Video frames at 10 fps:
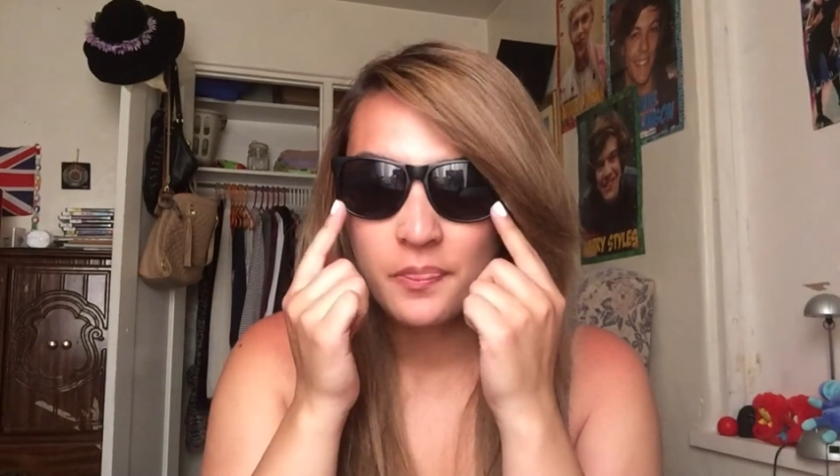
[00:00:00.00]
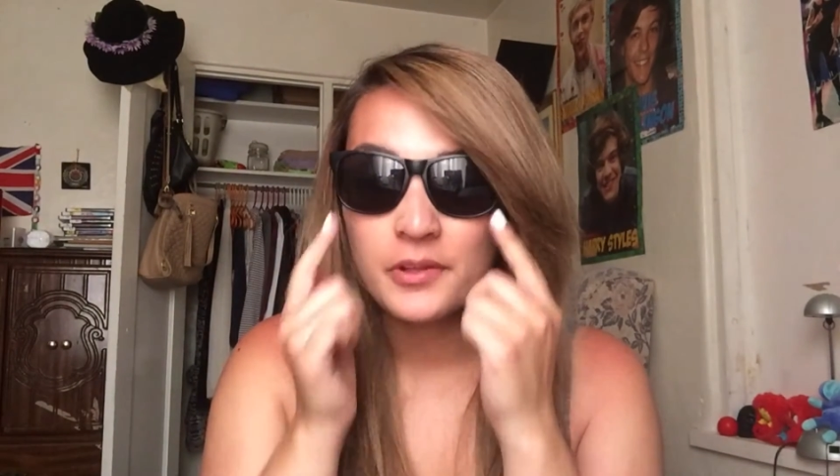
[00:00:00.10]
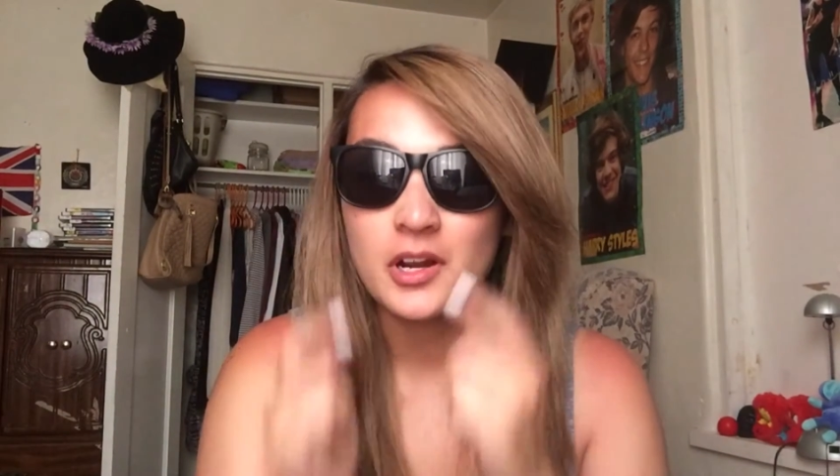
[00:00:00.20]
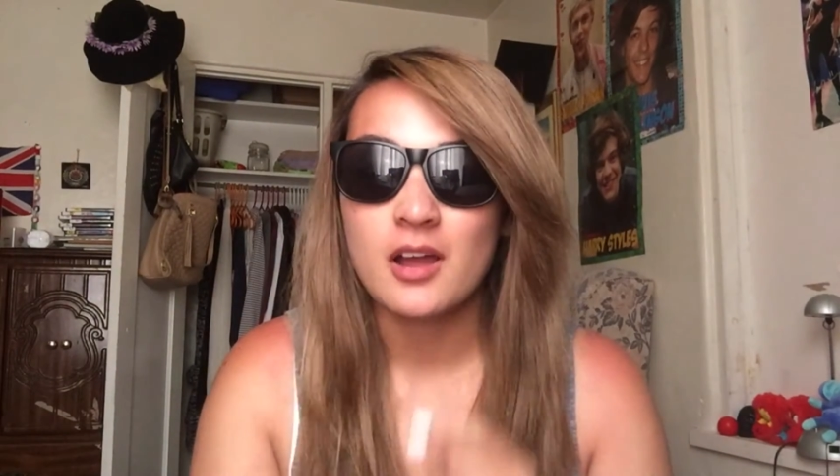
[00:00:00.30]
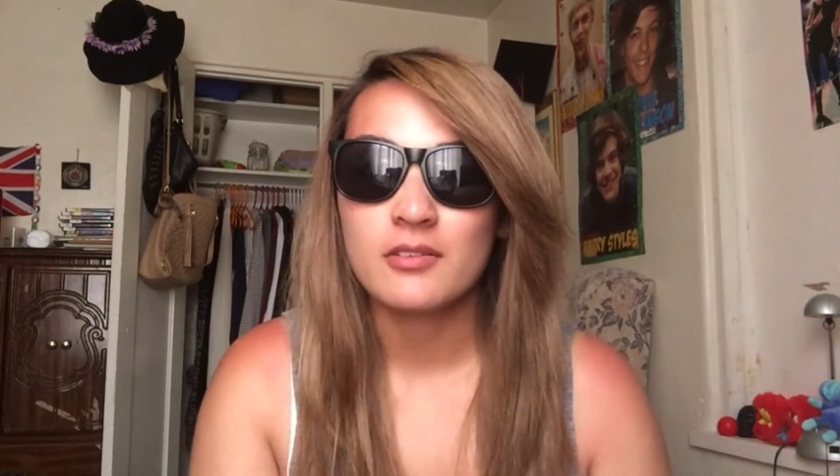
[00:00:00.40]

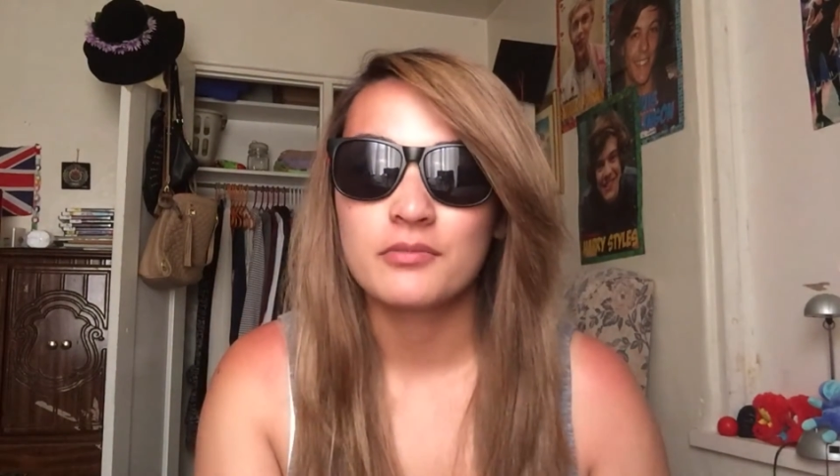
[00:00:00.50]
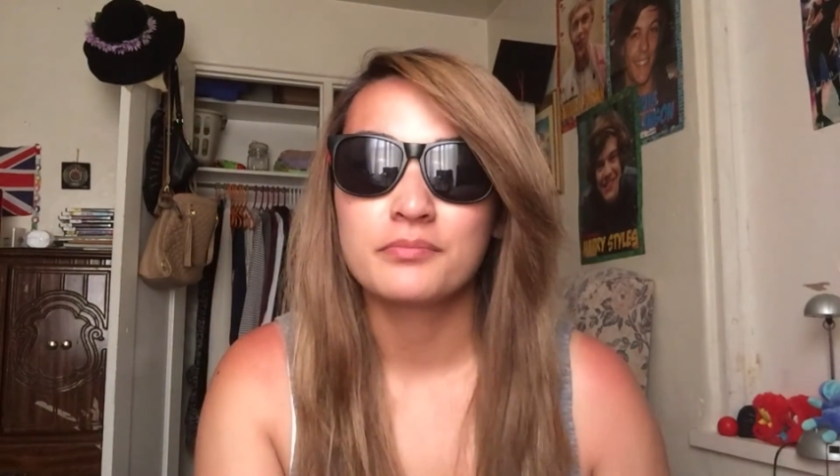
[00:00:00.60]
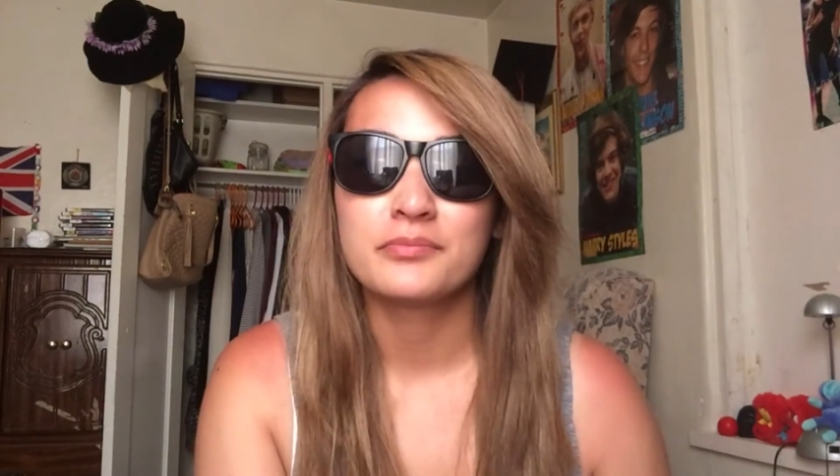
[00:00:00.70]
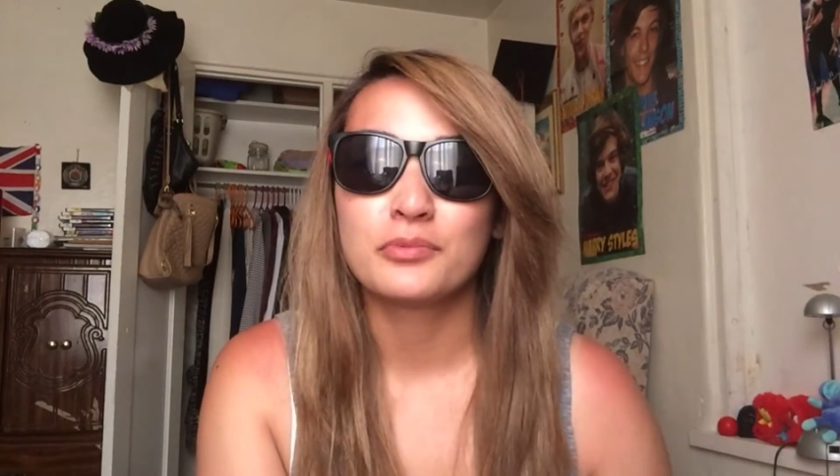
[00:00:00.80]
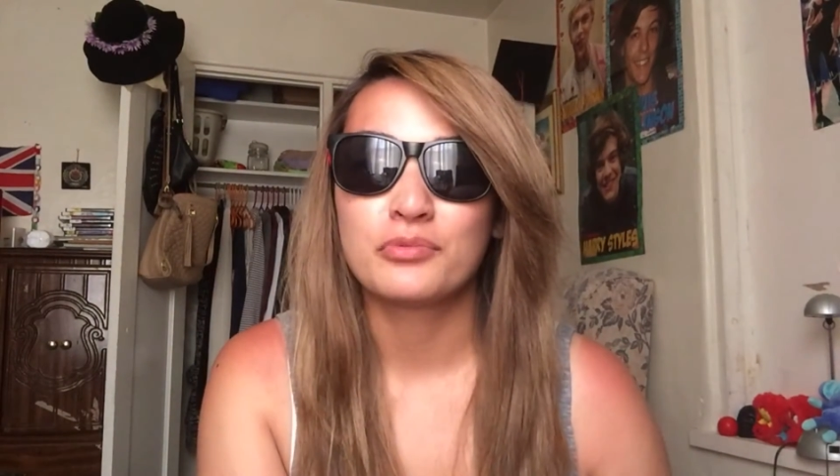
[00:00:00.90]
They're not
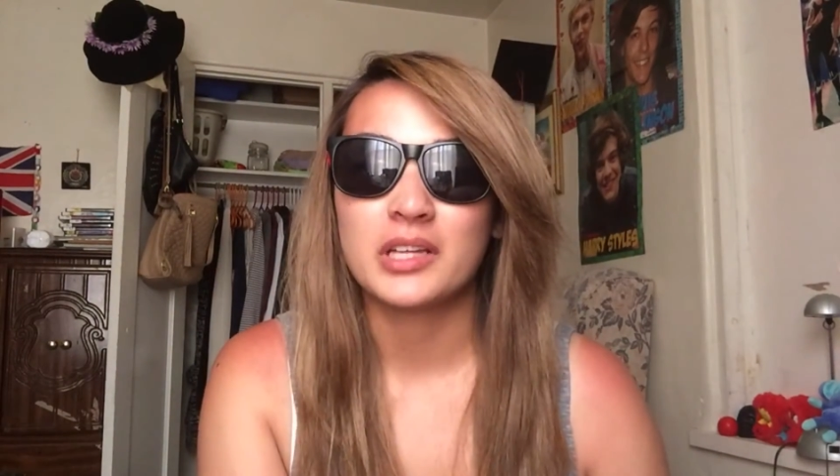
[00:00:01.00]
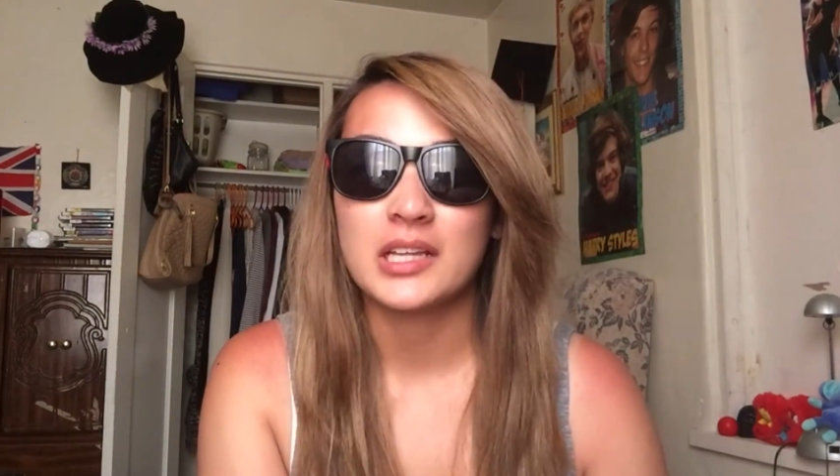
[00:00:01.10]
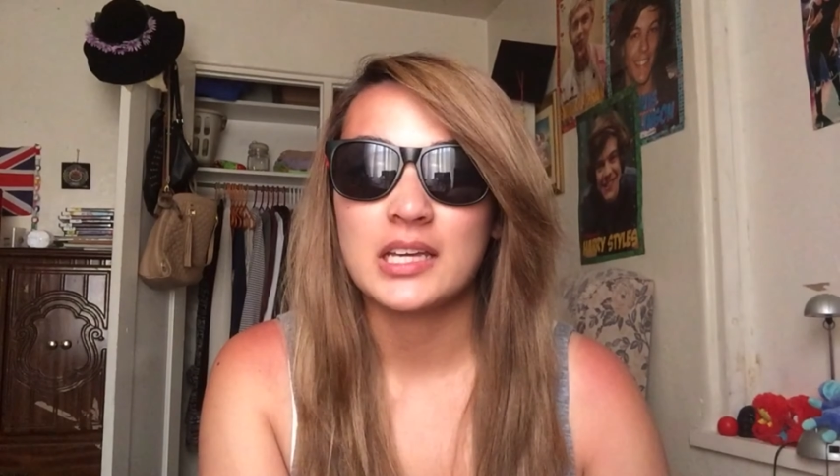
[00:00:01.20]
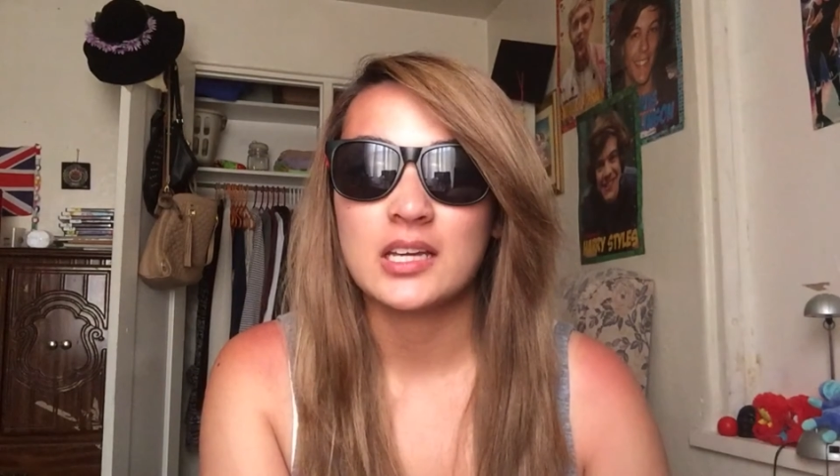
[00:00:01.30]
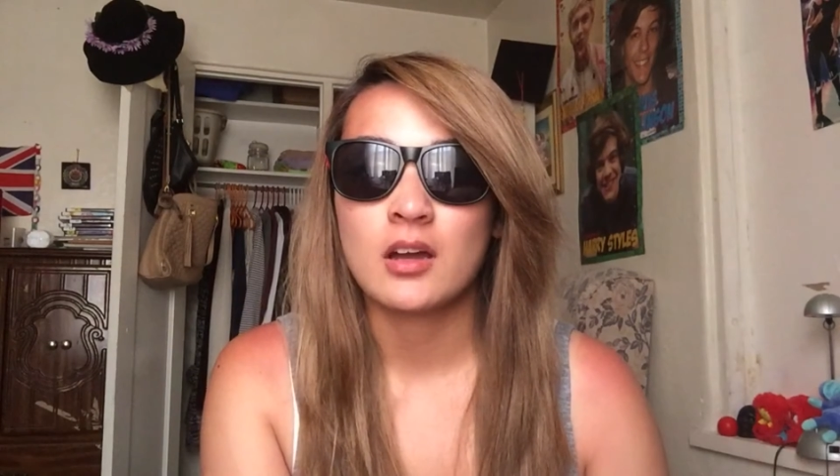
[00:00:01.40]

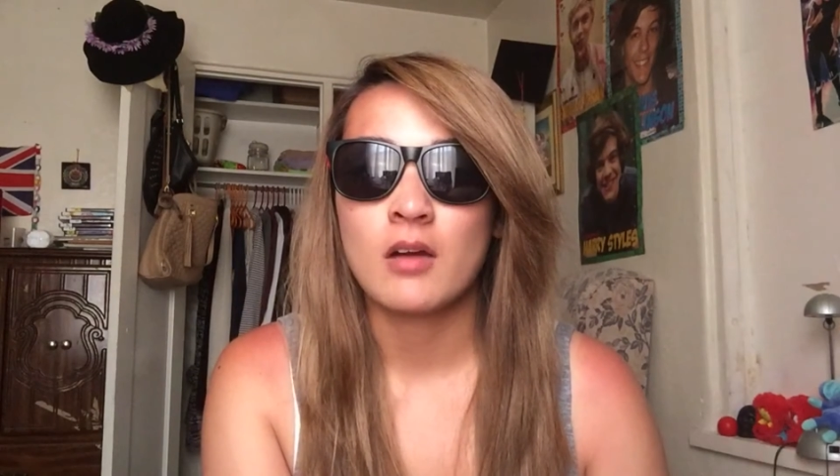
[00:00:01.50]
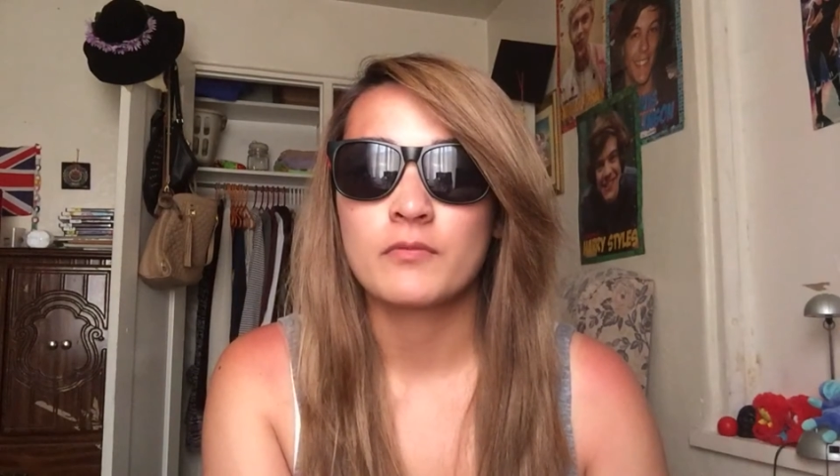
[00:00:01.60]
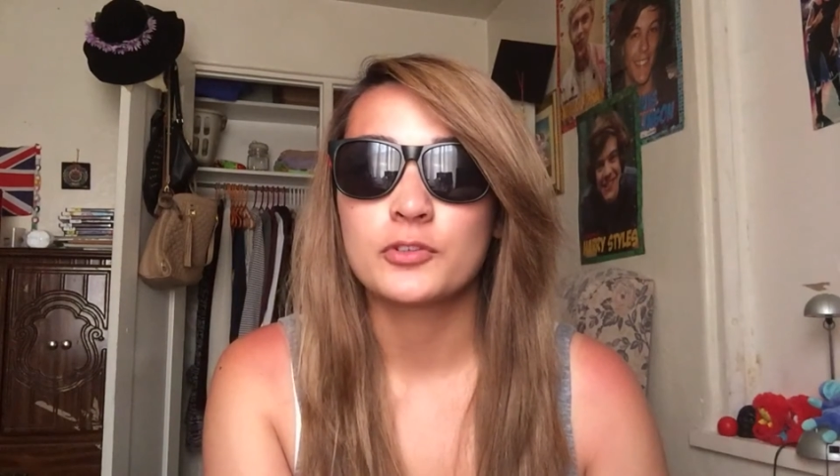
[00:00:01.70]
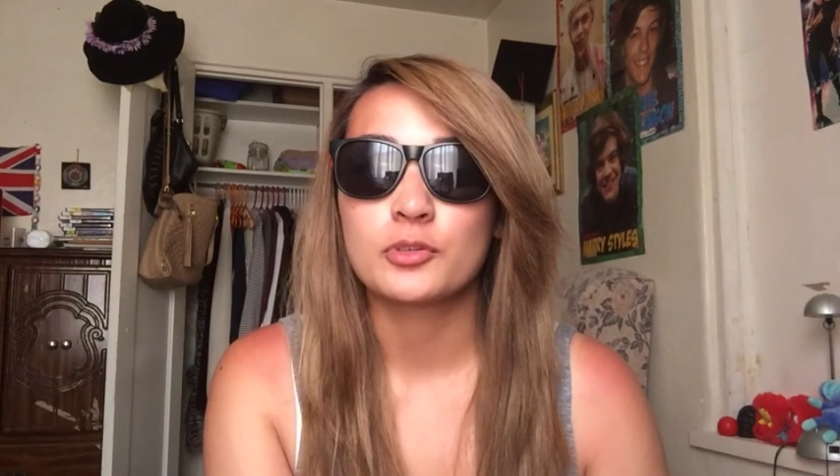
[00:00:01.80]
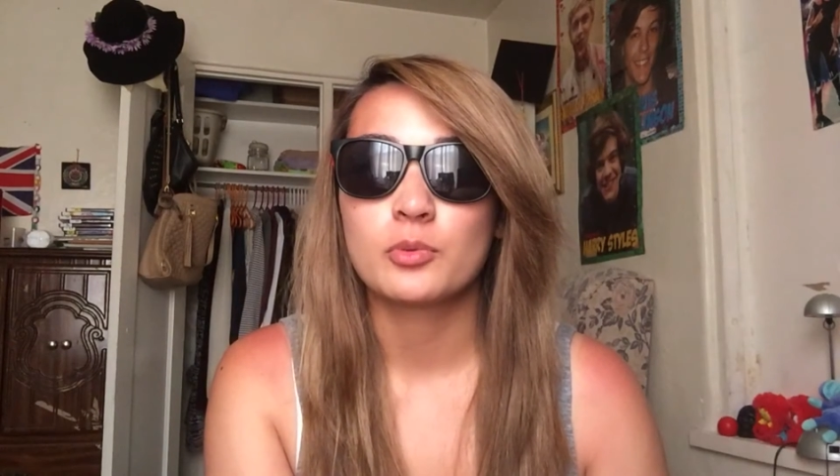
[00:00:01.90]
really
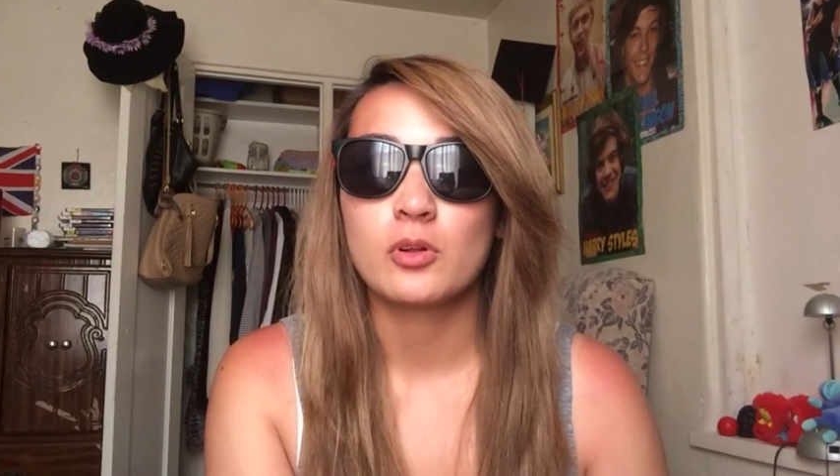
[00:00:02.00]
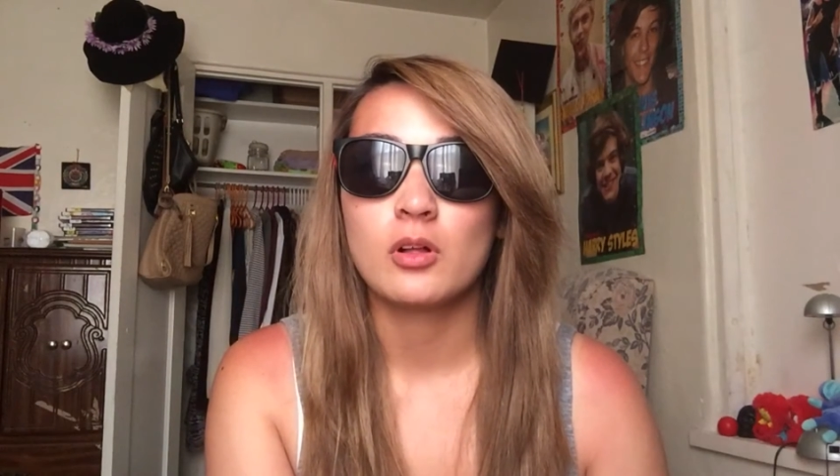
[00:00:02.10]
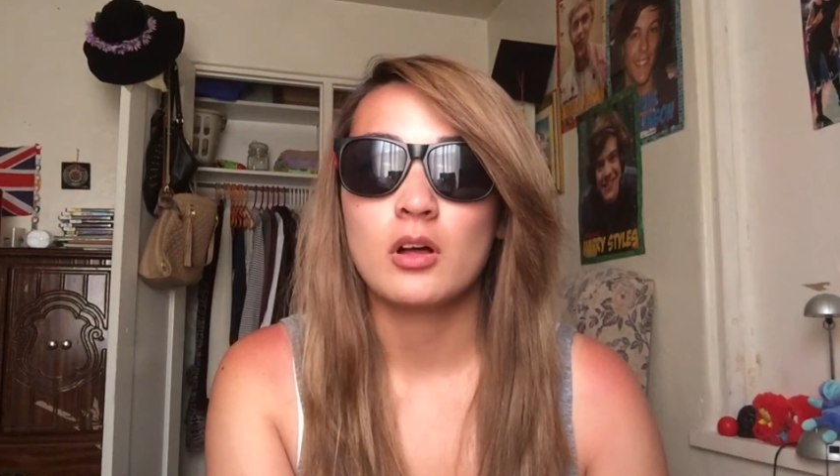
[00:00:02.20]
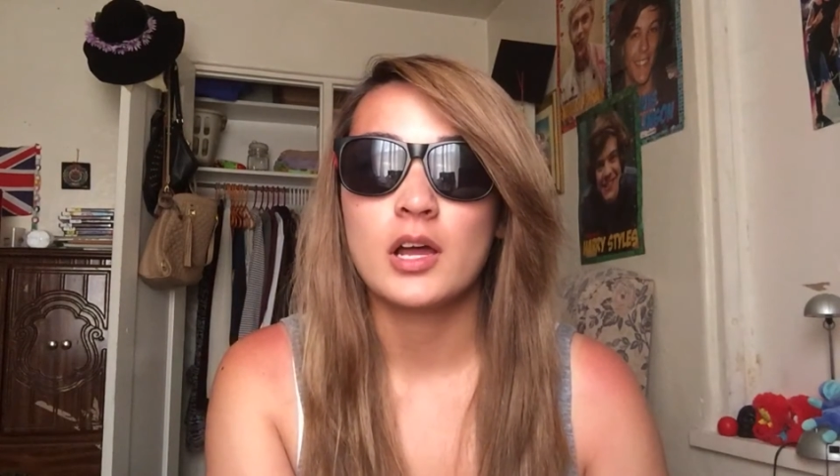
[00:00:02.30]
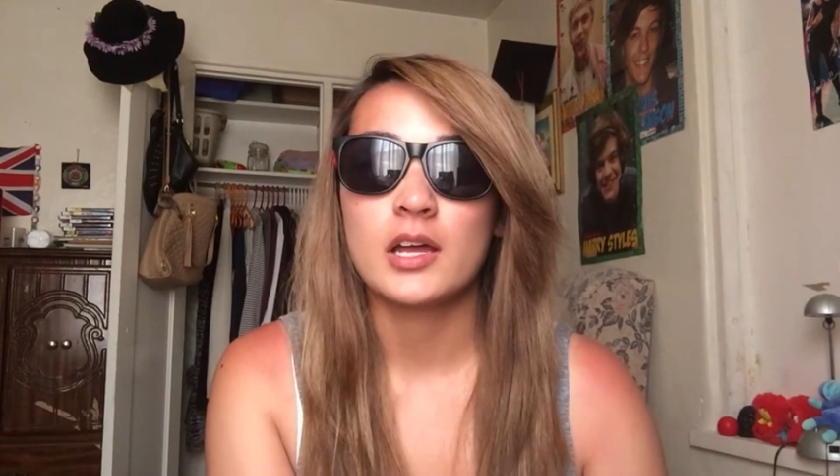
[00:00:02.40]

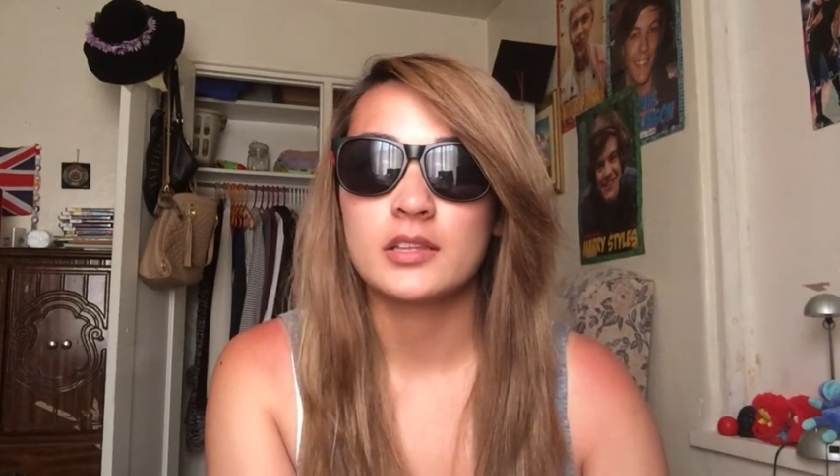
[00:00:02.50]
comfortable.